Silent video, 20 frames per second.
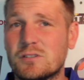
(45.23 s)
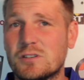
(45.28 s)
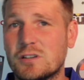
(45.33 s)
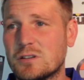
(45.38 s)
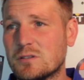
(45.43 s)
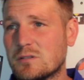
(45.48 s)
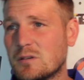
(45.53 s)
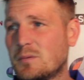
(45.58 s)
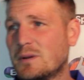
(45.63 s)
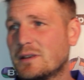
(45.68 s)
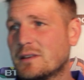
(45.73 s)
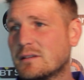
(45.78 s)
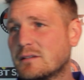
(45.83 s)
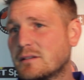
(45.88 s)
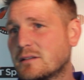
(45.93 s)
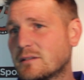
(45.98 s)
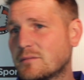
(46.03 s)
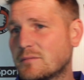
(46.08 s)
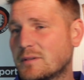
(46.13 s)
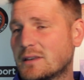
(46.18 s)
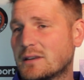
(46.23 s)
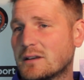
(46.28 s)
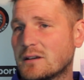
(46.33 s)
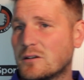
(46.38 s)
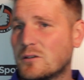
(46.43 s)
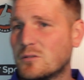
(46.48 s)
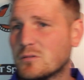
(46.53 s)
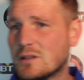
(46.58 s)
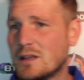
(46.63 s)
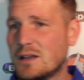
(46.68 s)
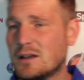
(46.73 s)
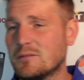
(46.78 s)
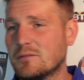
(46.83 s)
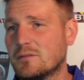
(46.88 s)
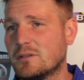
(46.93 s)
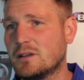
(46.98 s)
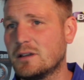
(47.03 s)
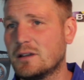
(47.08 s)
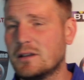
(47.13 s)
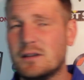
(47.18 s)
As soon as we went a goal
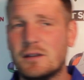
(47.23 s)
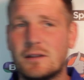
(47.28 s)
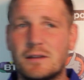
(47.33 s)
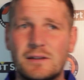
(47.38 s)
down,